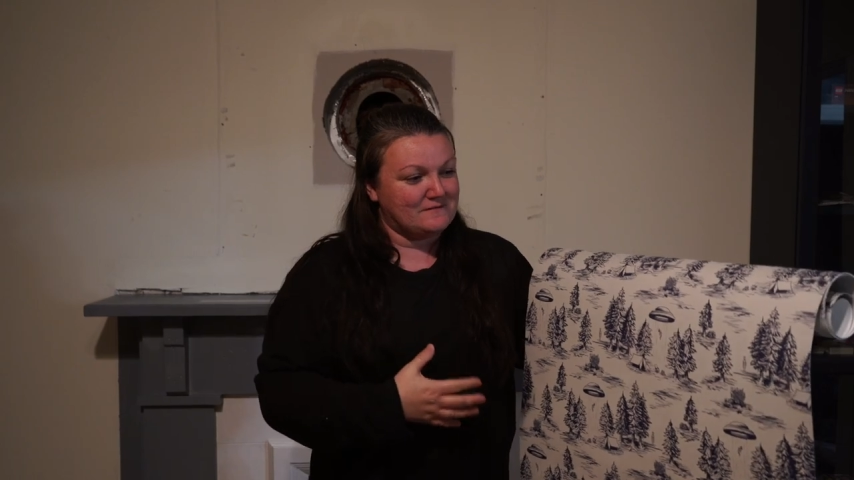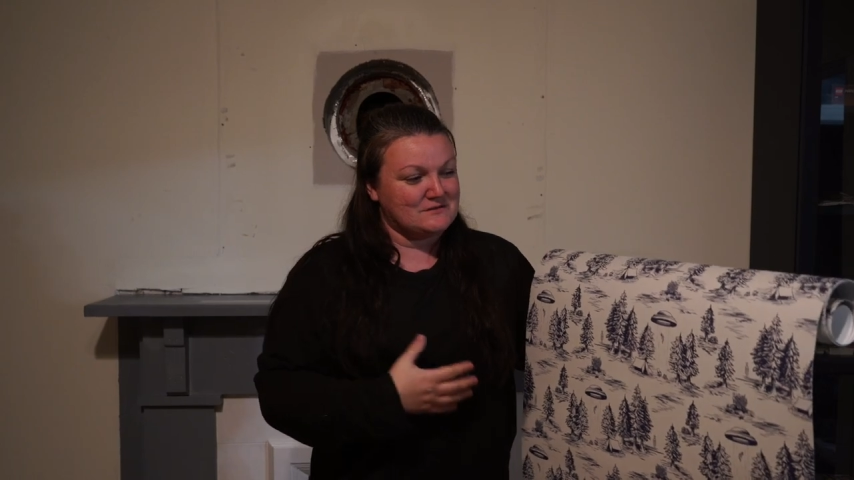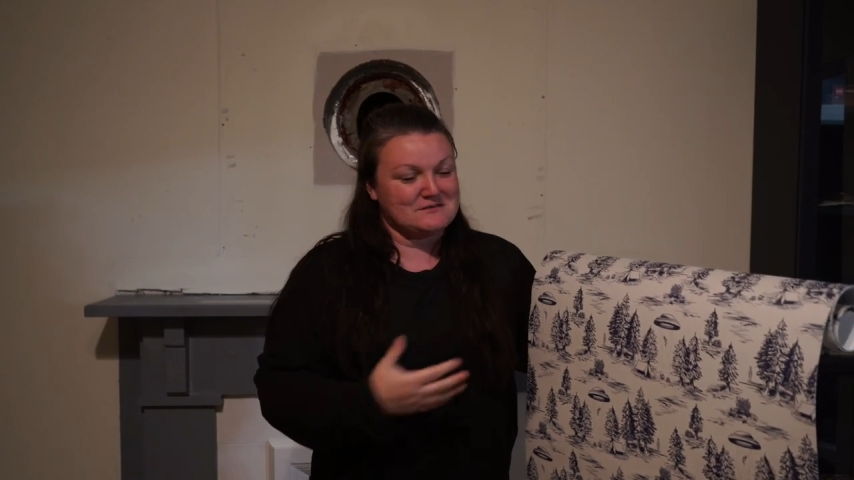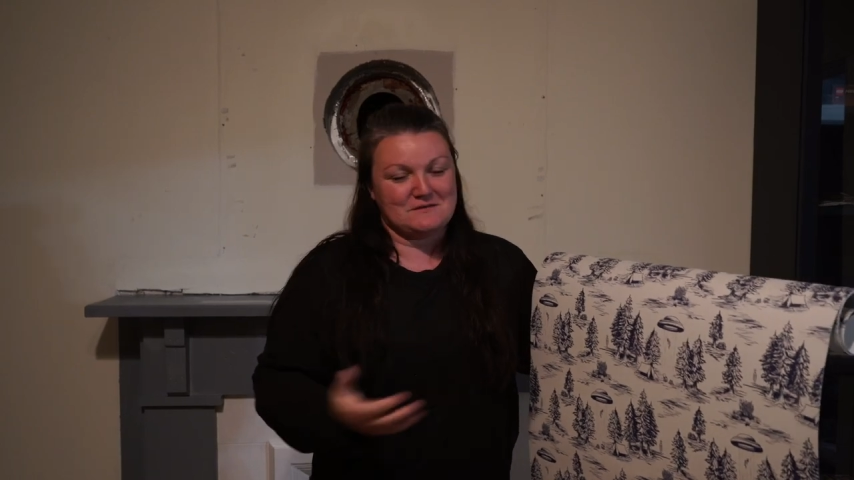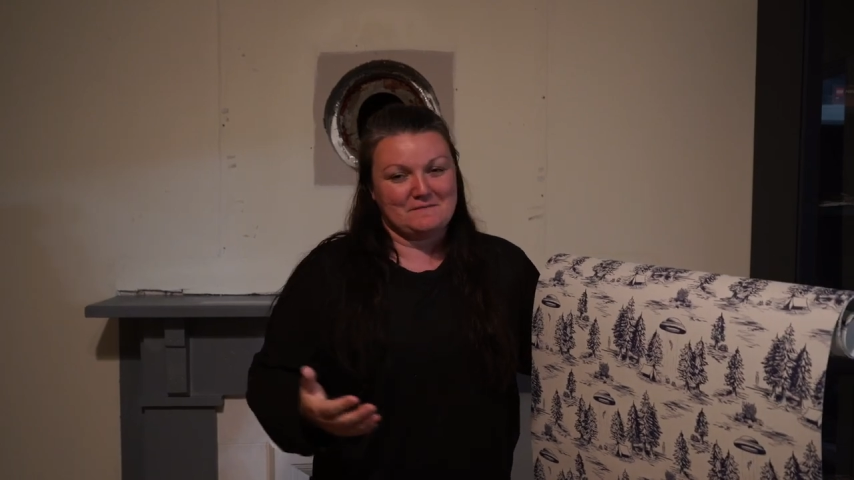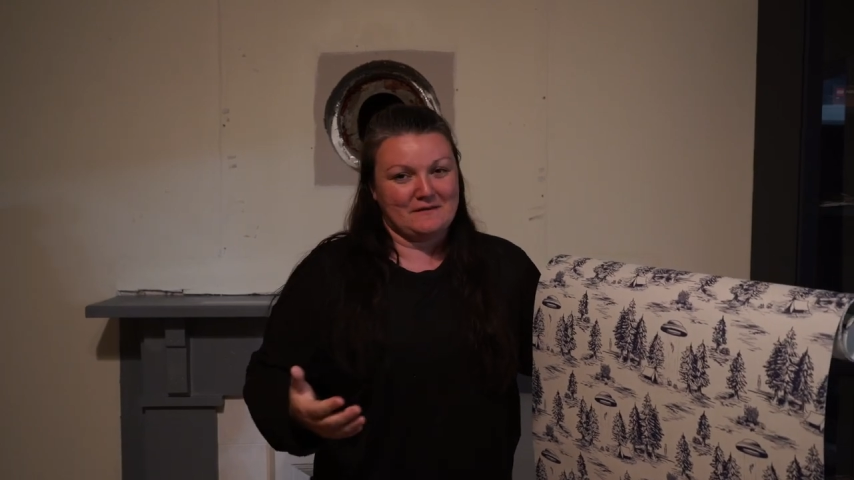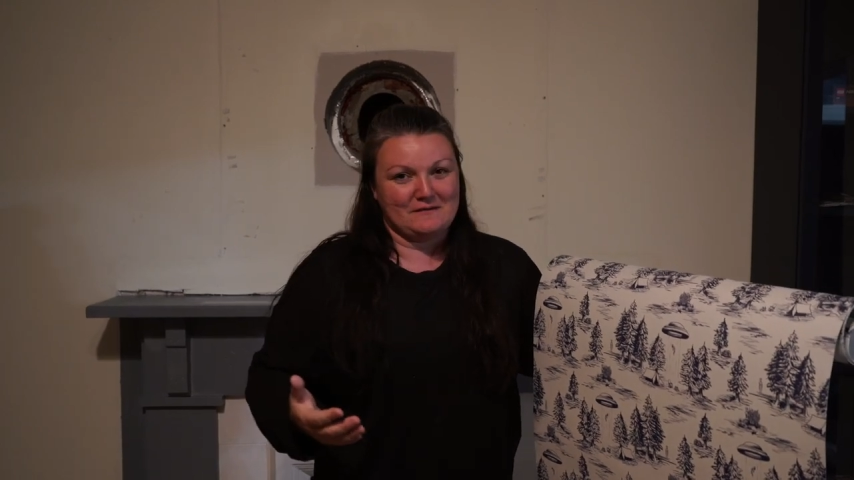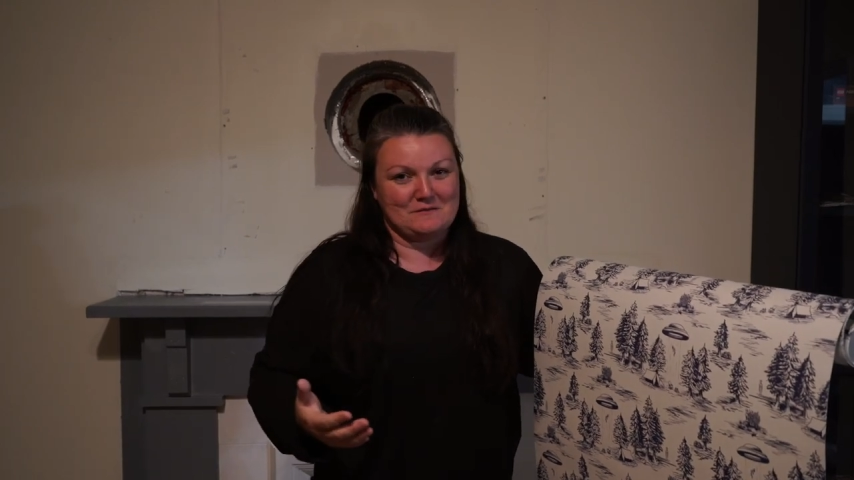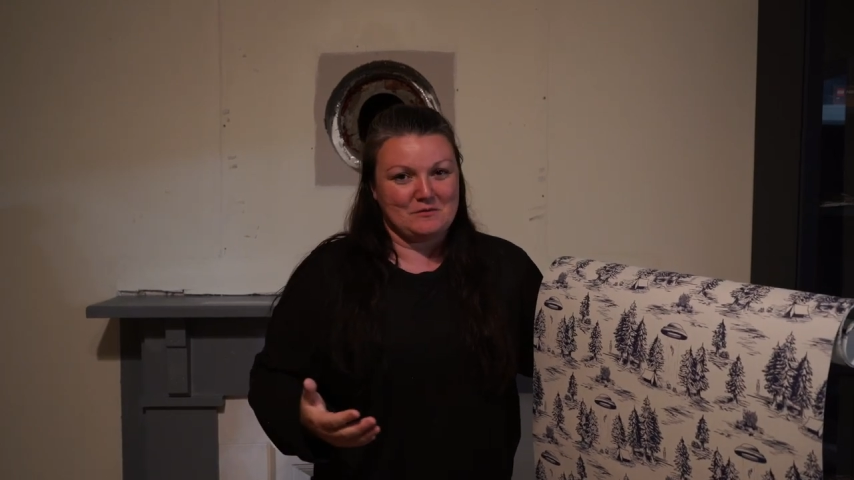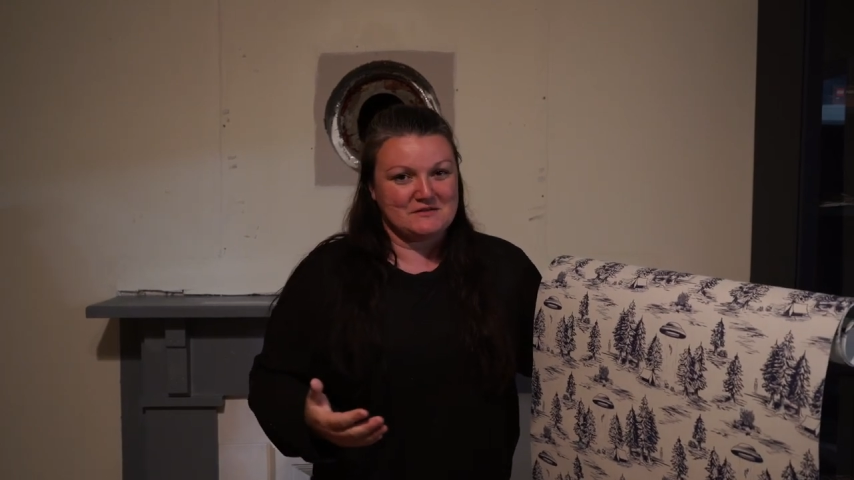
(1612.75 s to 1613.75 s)
of just something
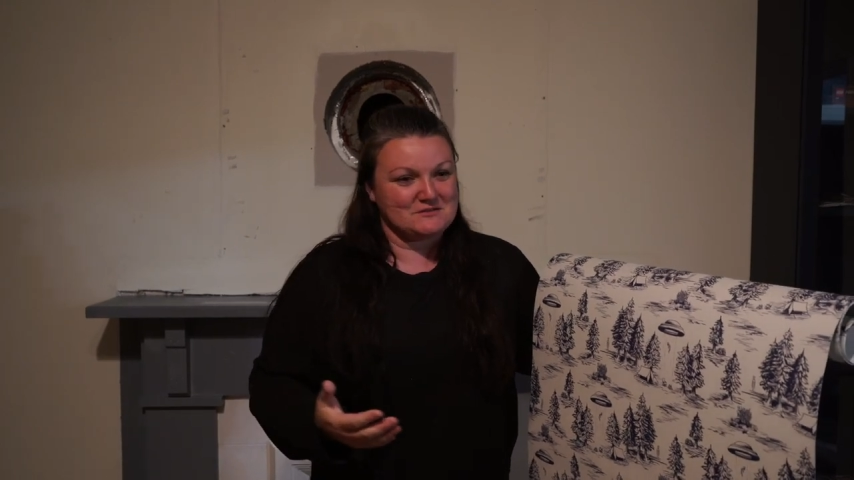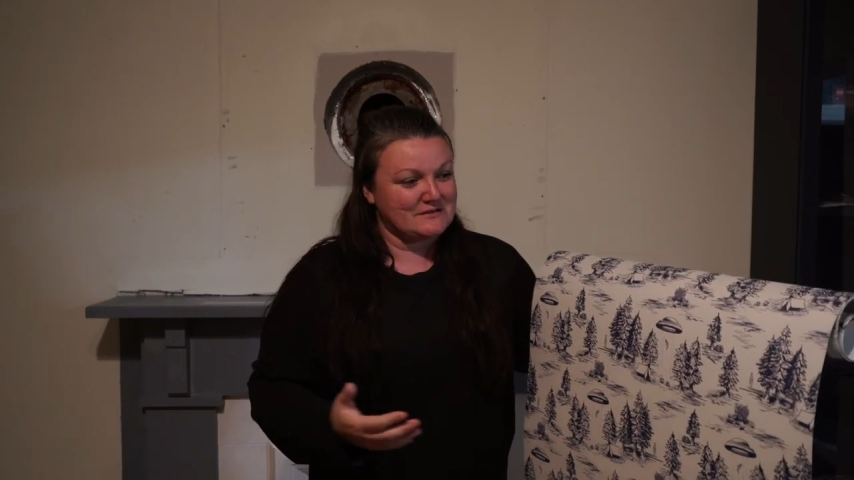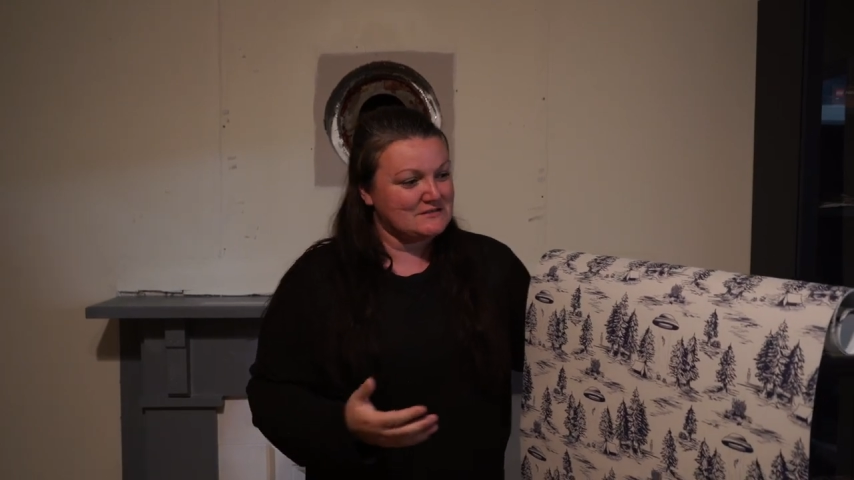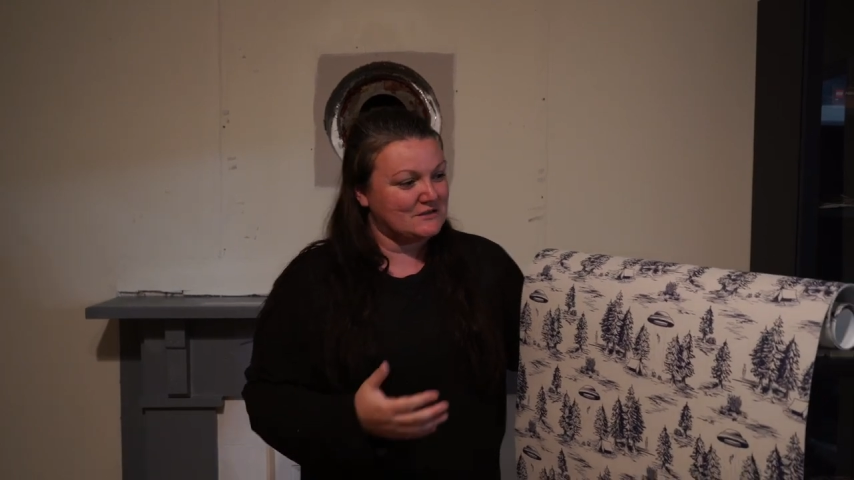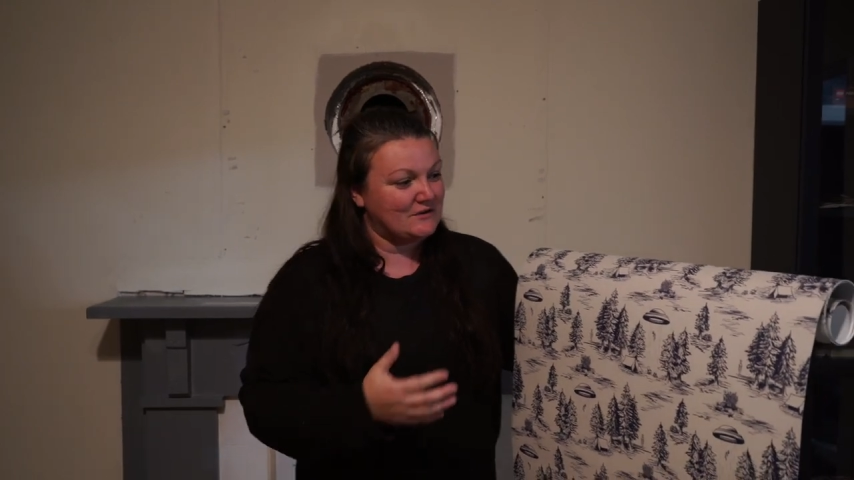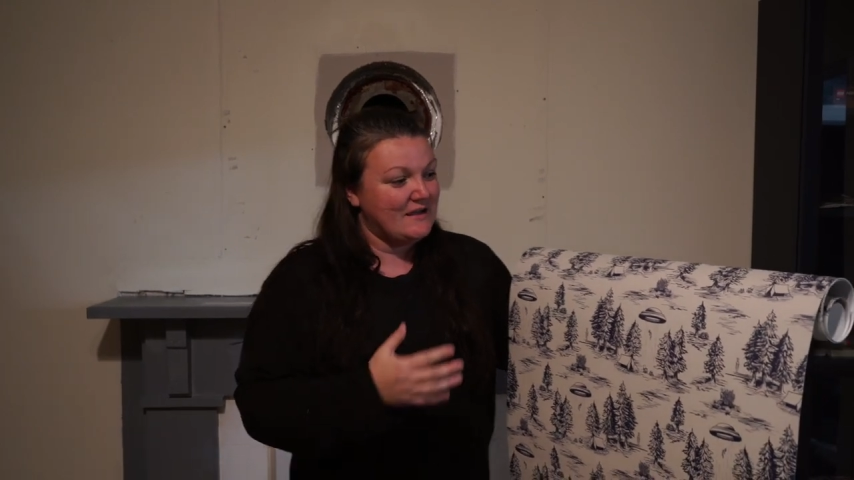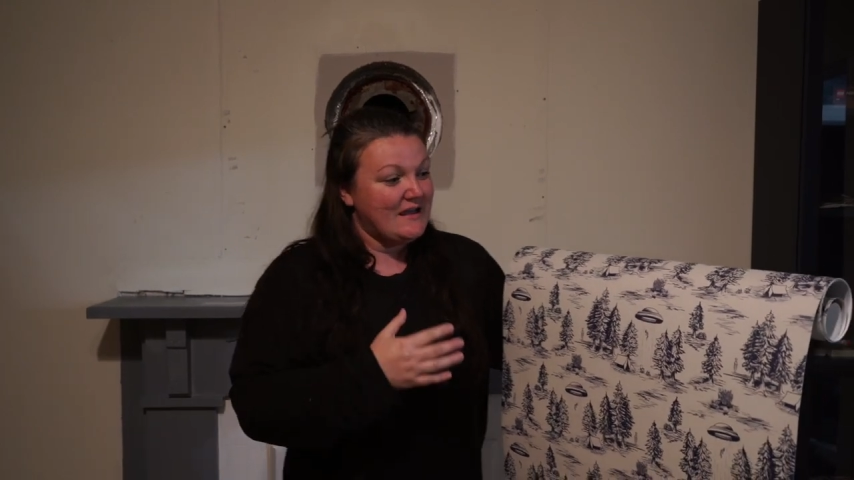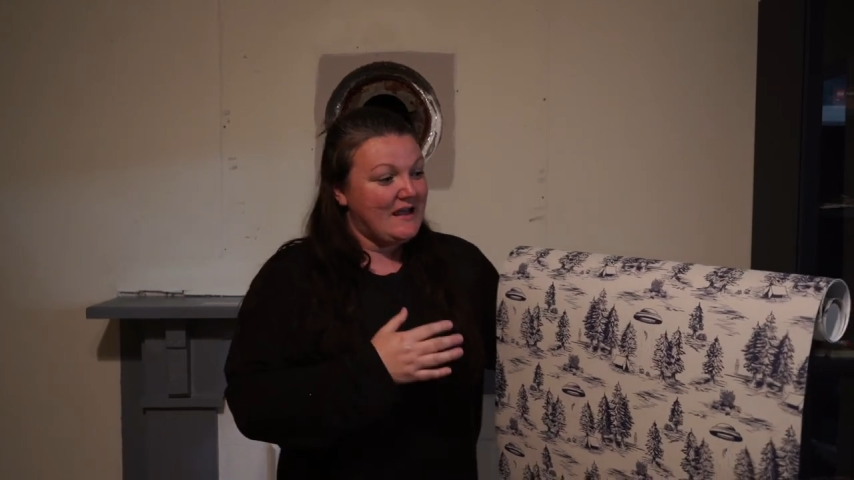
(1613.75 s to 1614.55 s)
that the boys are into.